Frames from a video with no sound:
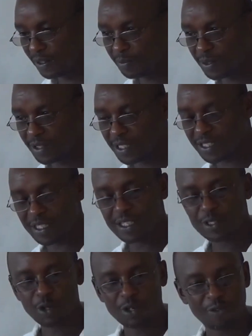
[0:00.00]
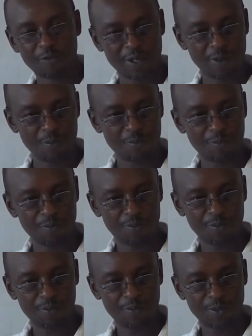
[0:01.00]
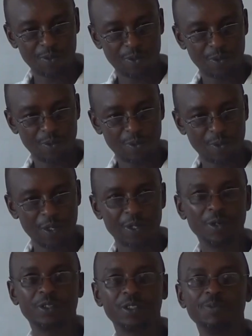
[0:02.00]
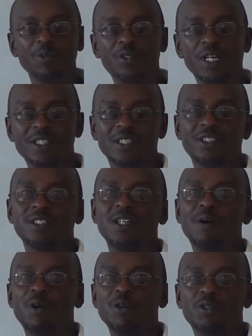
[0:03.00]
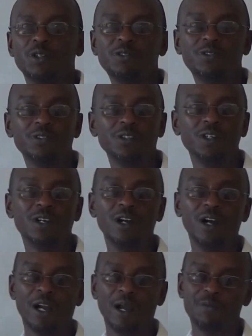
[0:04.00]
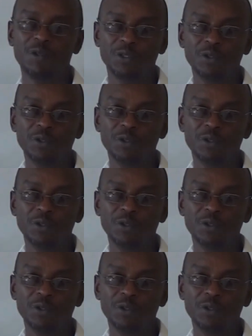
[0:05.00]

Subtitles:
business, each one of them will contribute a certain amount of capital.